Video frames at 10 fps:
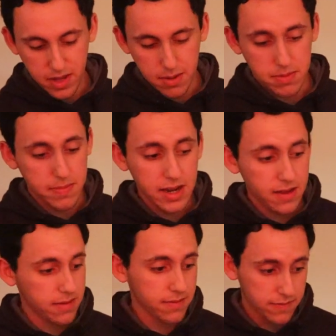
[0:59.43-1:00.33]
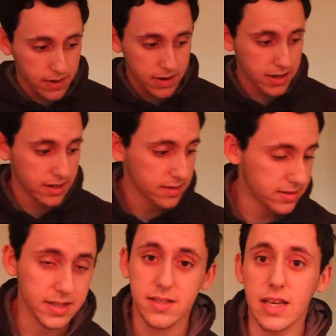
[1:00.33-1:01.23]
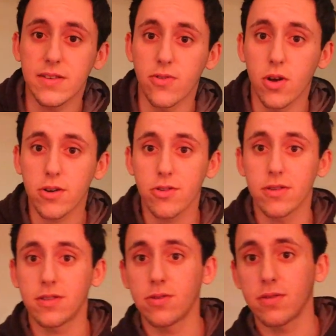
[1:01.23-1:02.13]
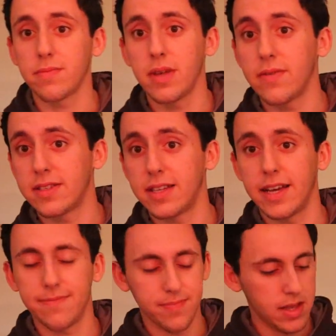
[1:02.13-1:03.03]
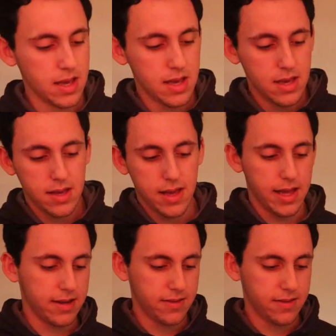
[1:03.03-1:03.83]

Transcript: And many very successful archers use them even today. And